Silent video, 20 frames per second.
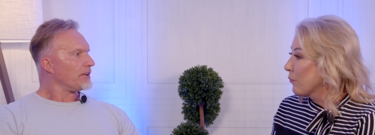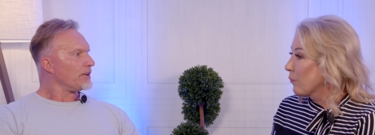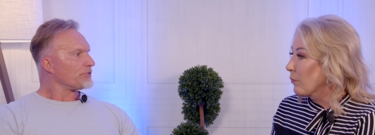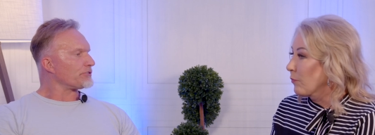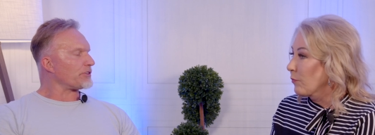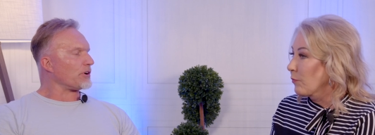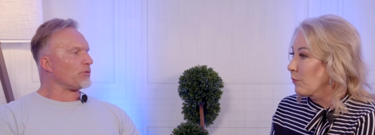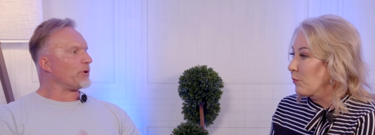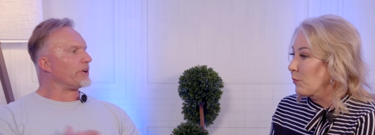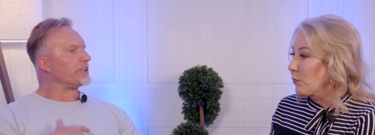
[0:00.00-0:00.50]

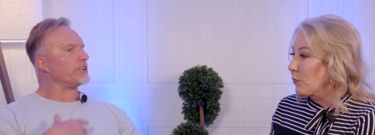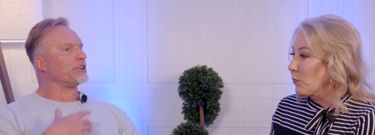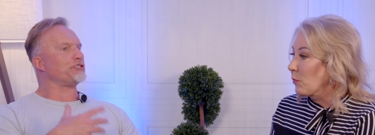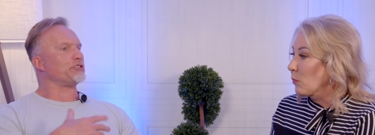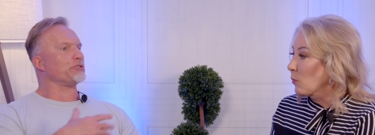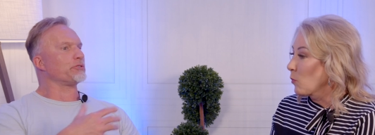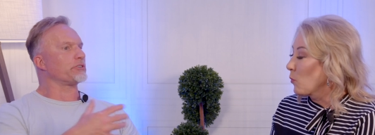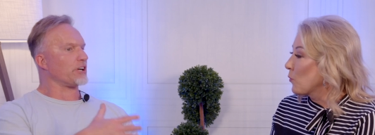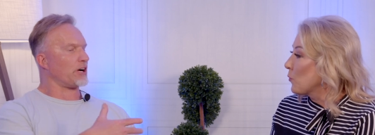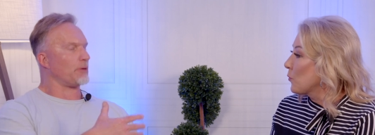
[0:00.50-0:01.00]
Speaker 1: So when did
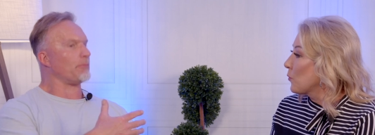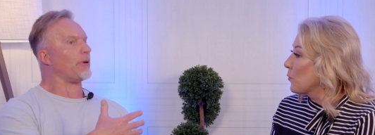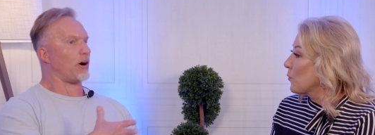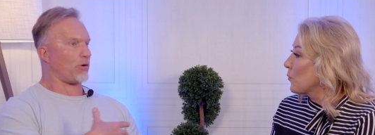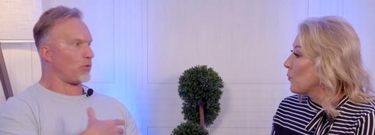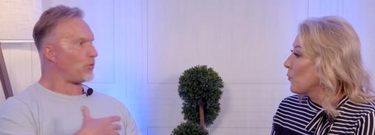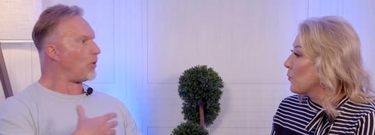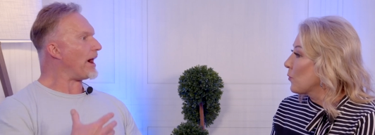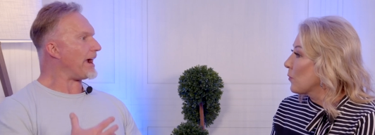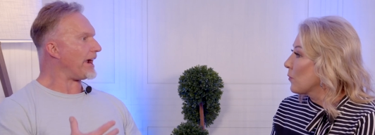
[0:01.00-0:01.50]
you come
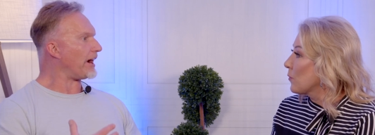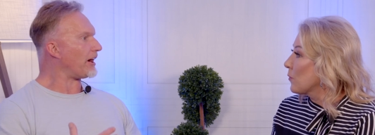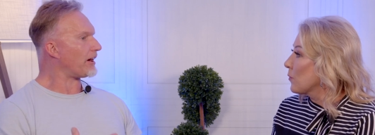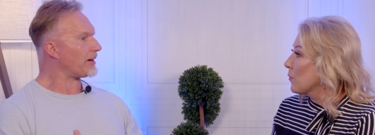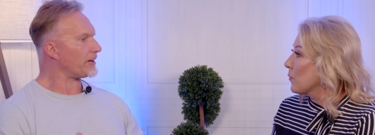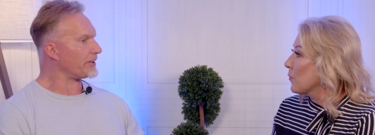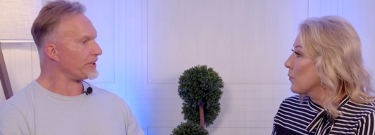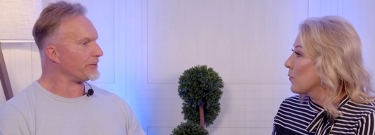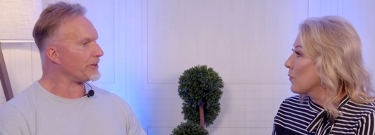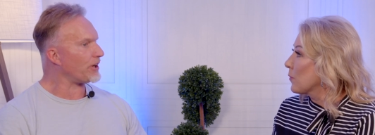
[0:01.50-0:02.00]
aware?
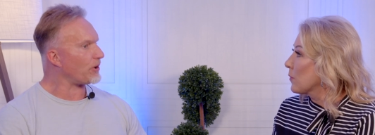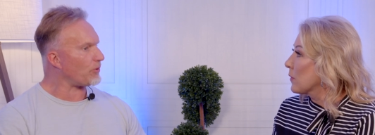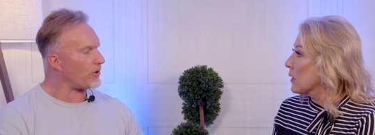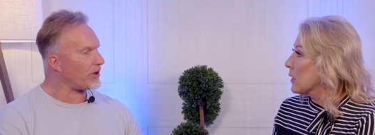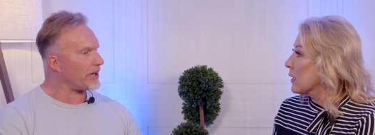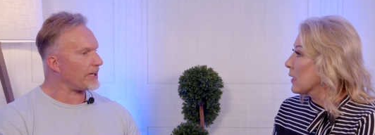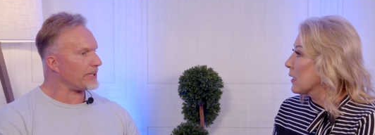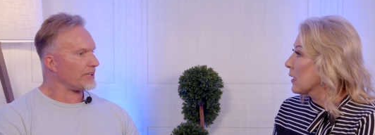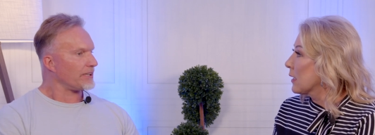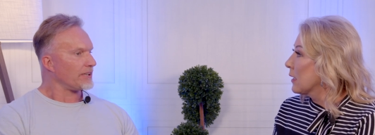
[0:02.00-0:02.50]
You know
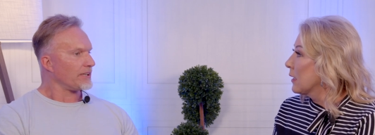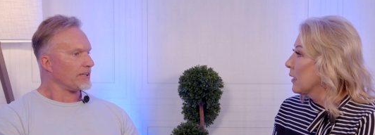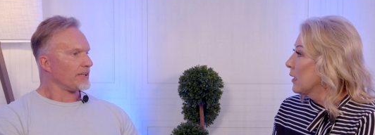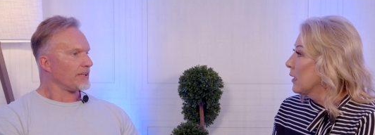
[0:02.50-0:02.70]
what?